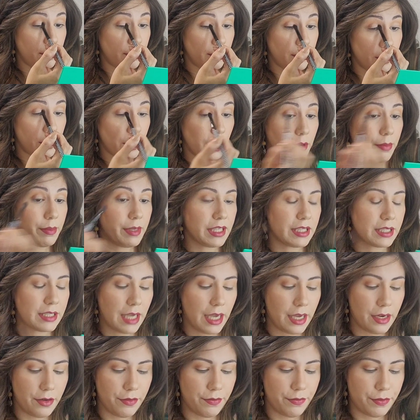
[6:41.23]
So I'm
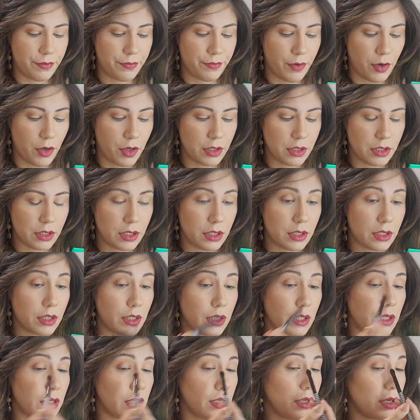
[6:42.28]
excited for fall
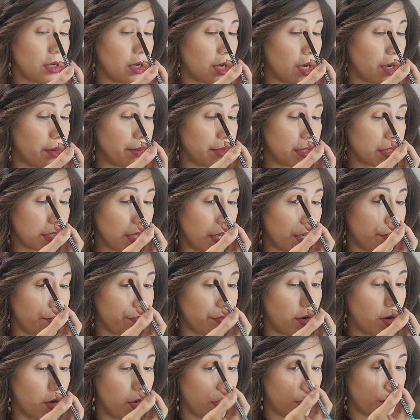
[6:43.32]
season. I'm excited
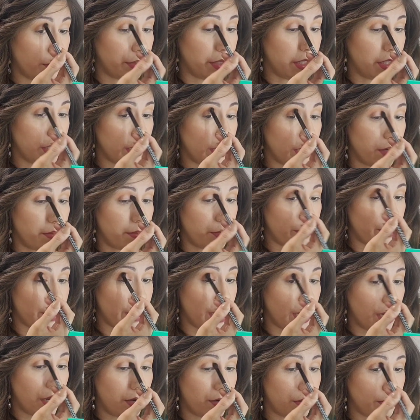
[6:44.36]
for Halloween to come
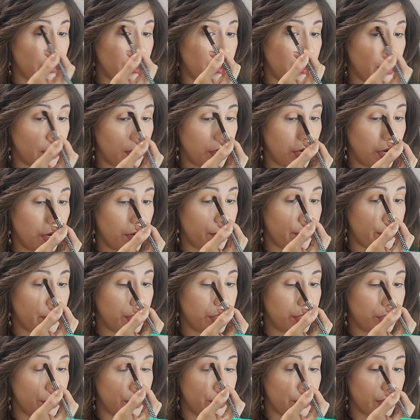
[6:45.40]
around. I
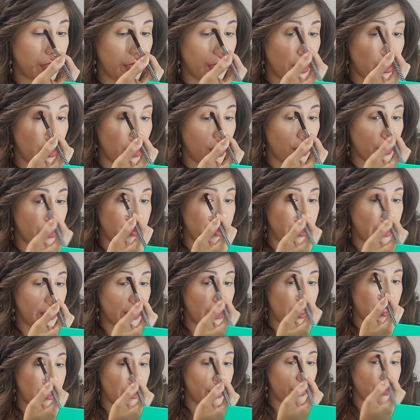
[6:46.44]
really do like
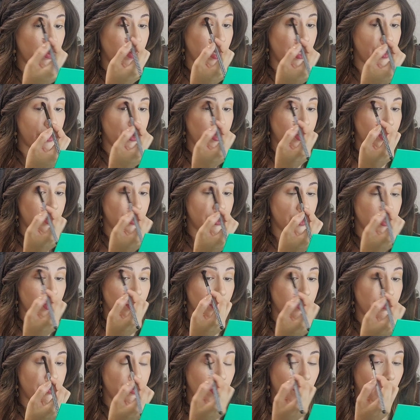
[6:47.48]
Halloween and the weather
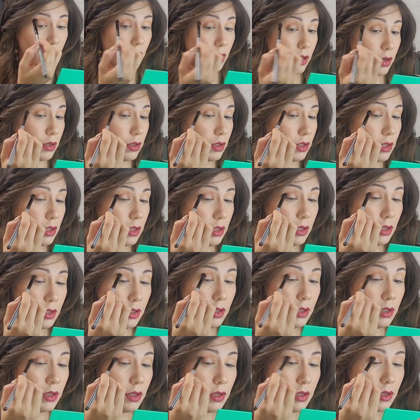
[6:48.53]
during fall.
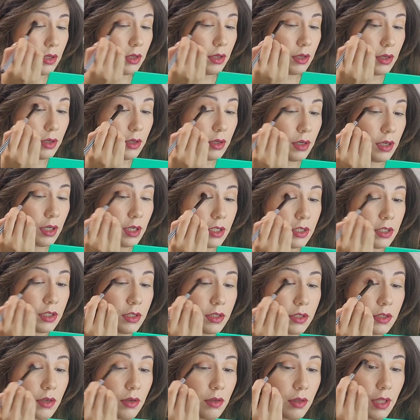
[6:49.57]
I
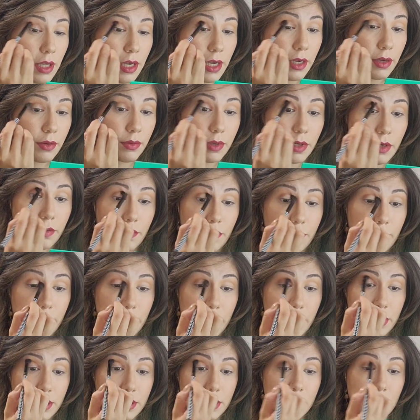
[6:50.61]
just don't like whenever we
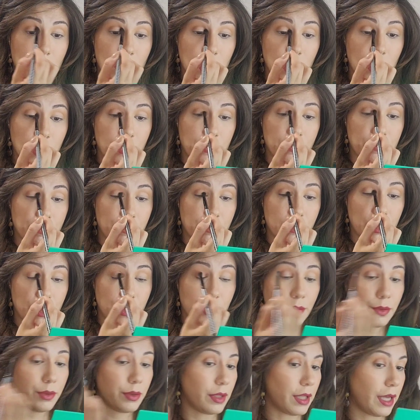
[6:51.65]
get sick. But
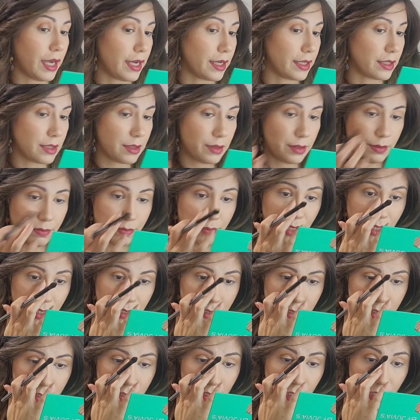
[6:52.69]
who likes being
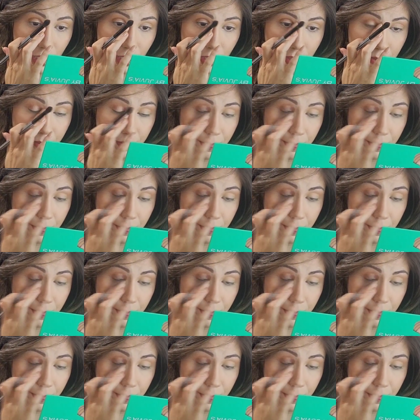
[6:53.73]
sick?